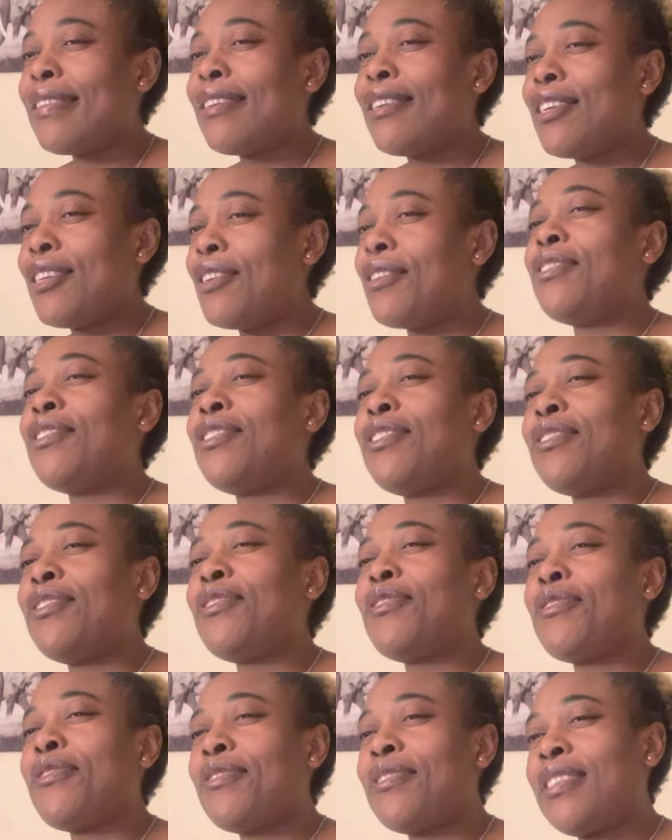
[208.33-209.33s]
you
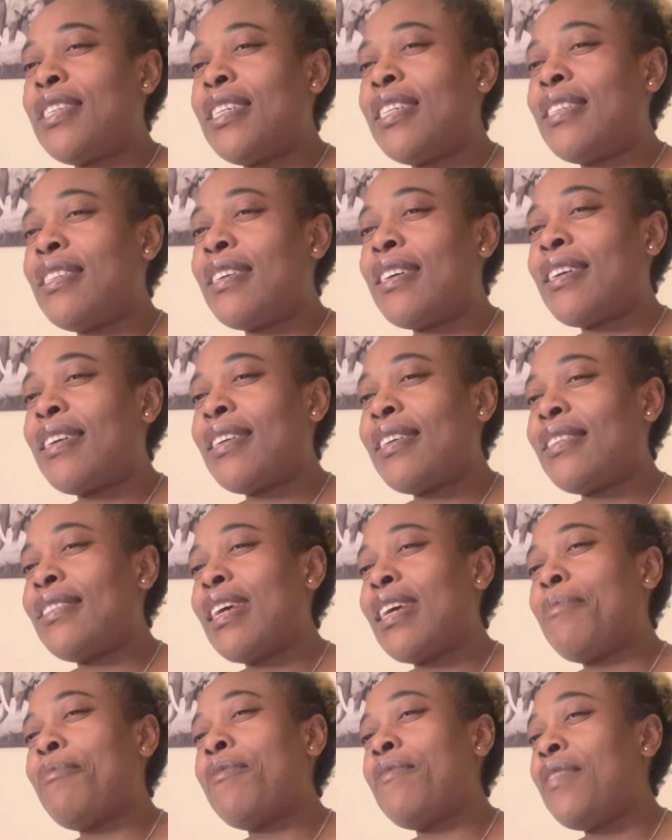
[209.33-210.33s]
should consider
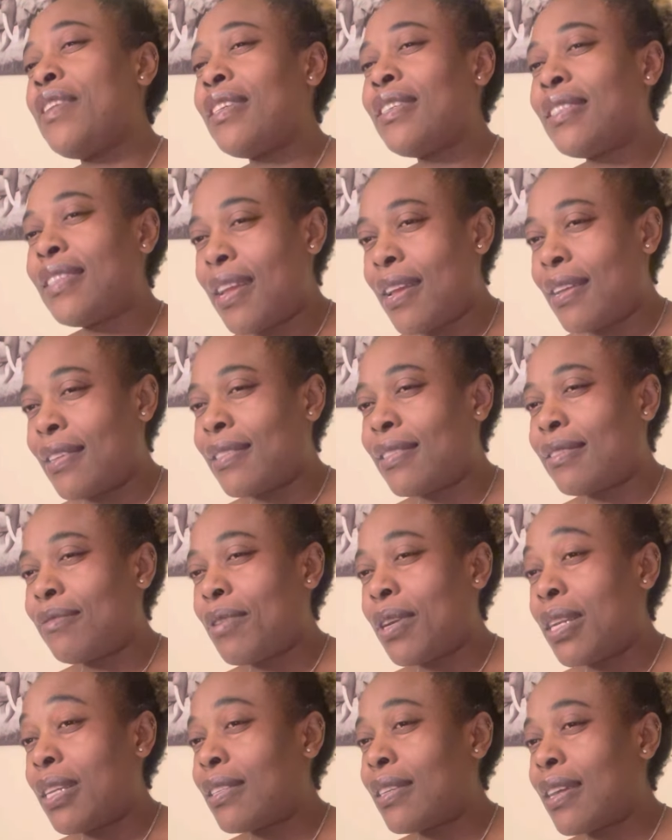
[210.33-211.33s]
some of these things
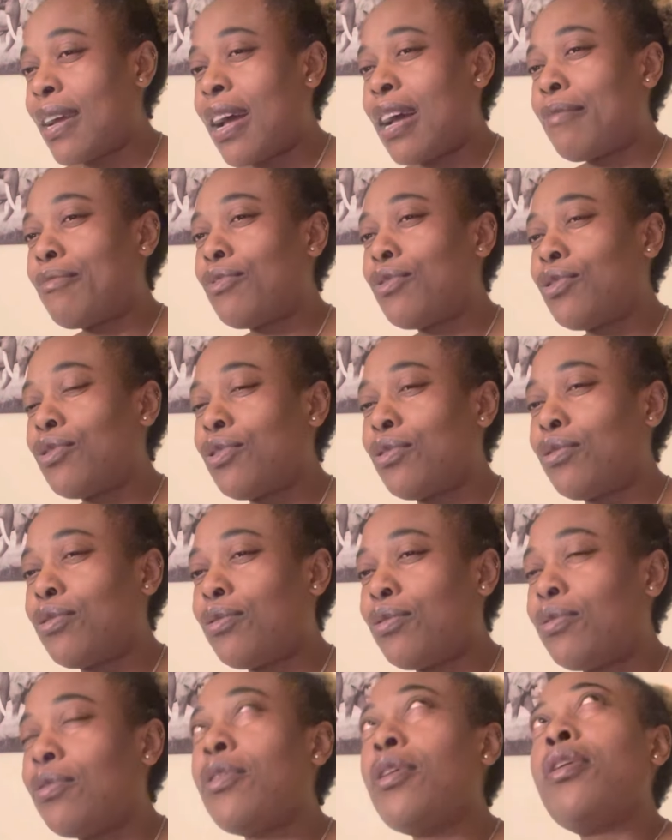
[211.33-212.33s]
when it comes
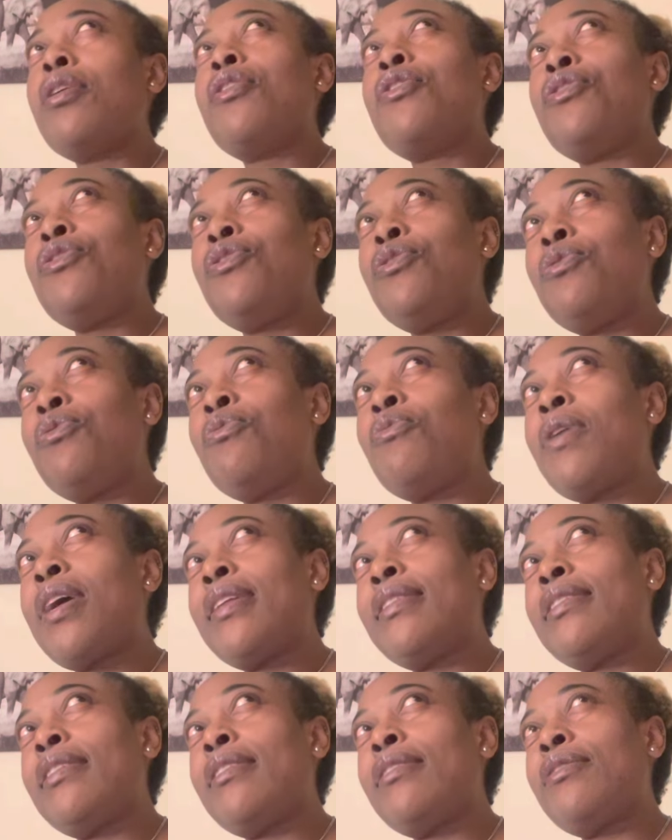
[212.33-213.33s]
to you
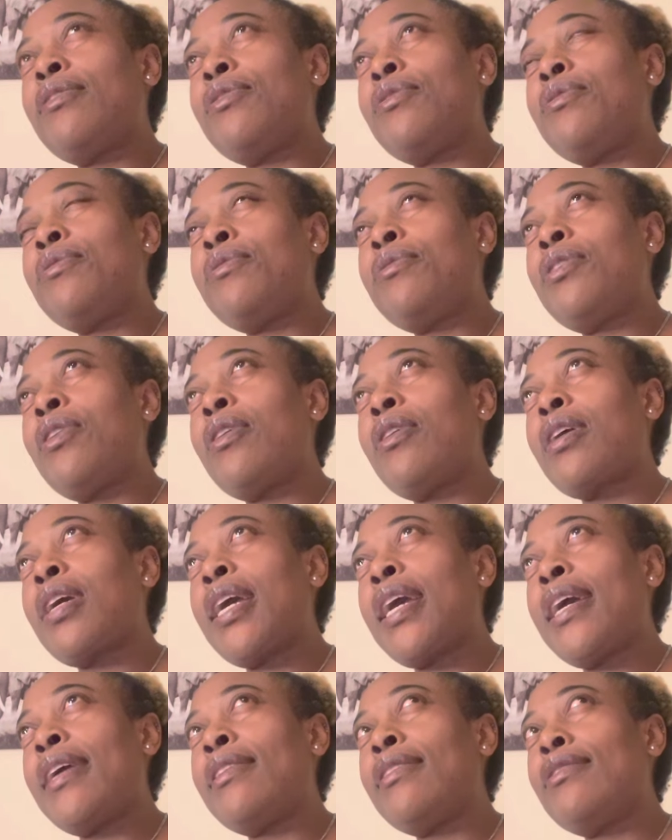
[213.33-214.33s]
wanting to
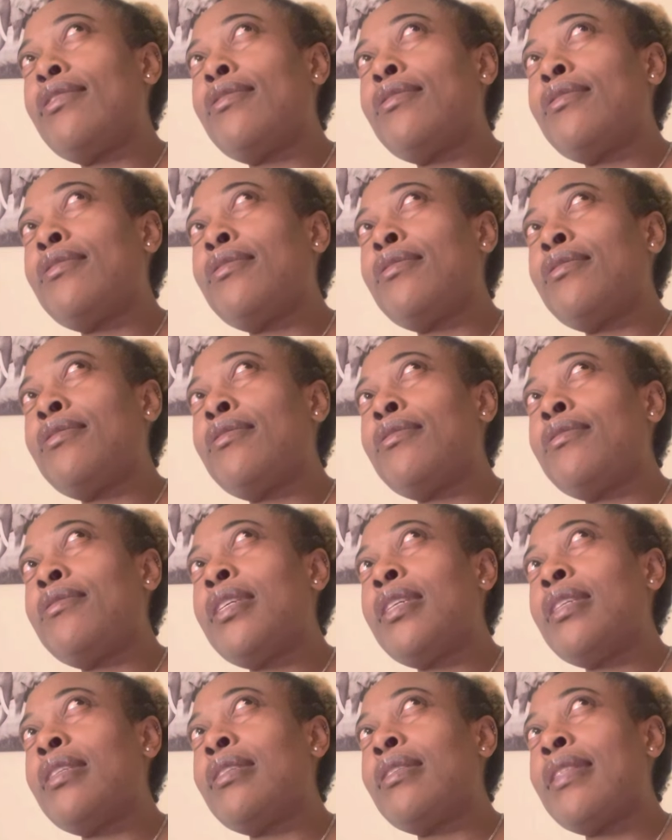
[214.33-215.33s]
relocate to
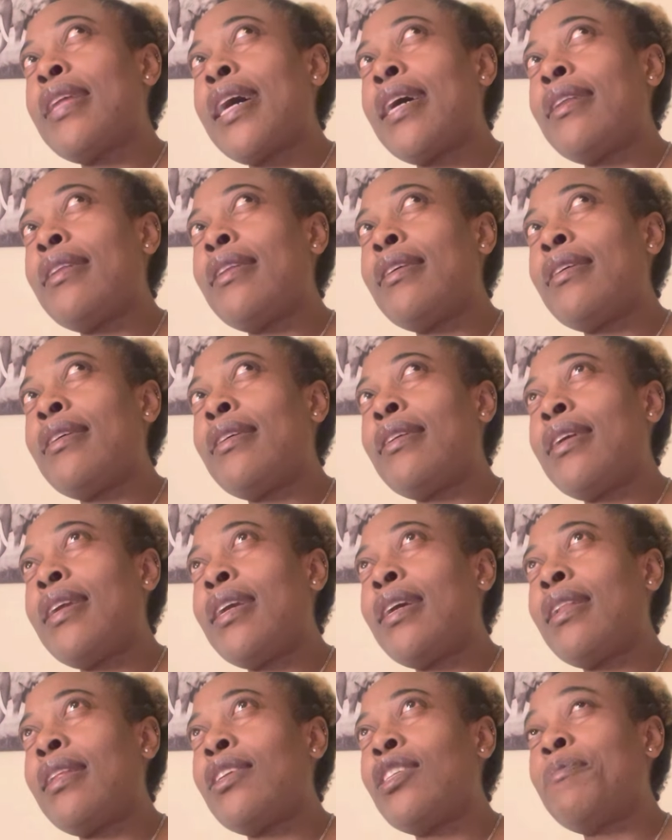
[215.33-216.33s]
these
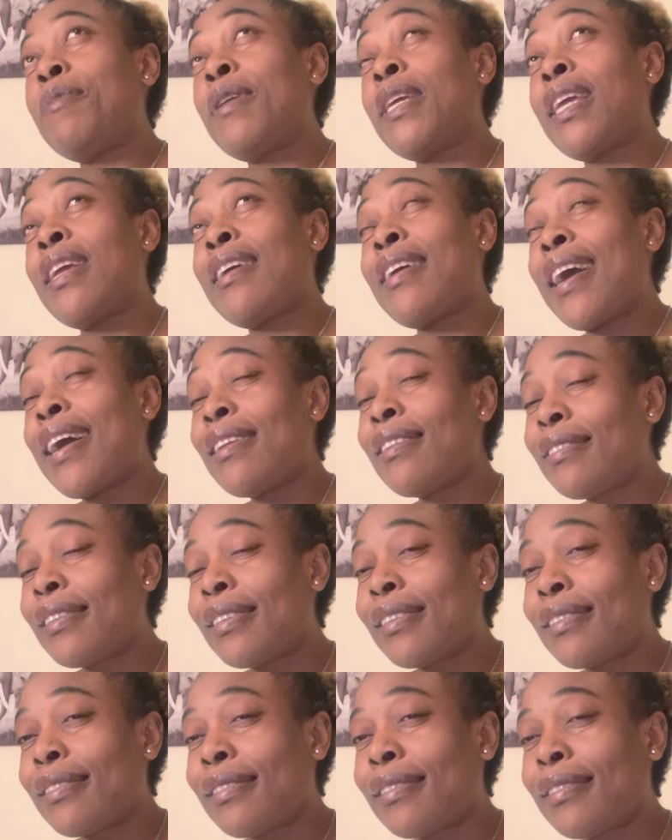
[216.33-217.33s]
non-English speaking
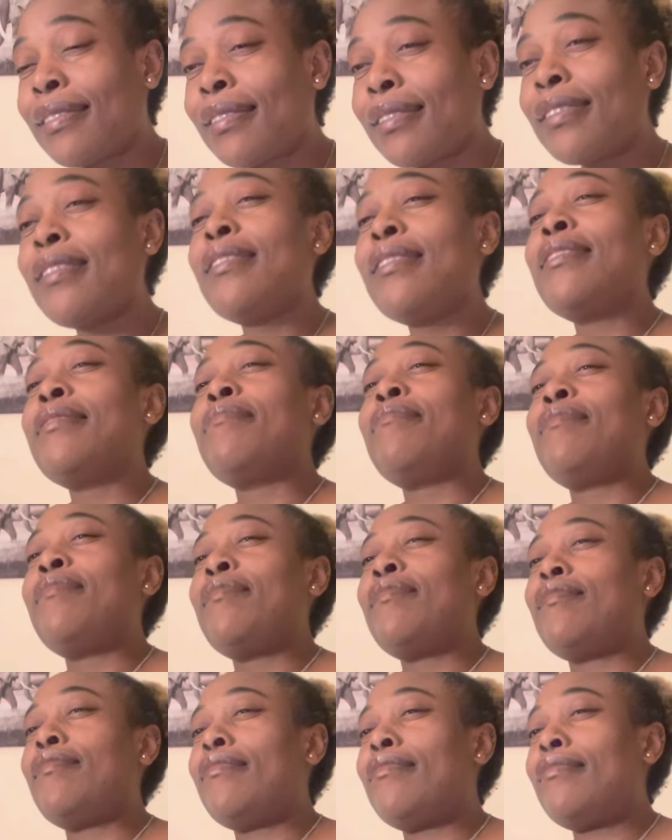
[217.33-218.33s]
countries
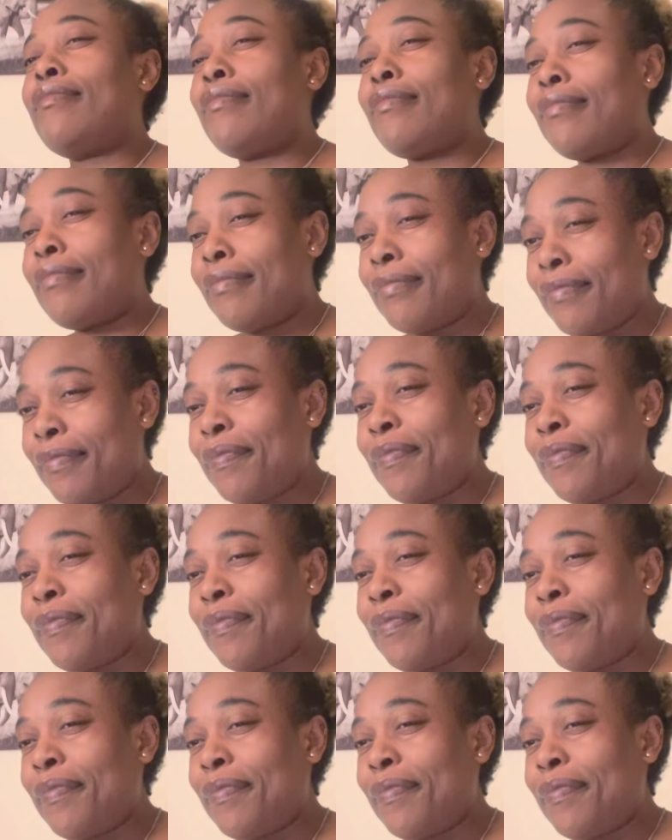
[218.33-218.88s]
mm?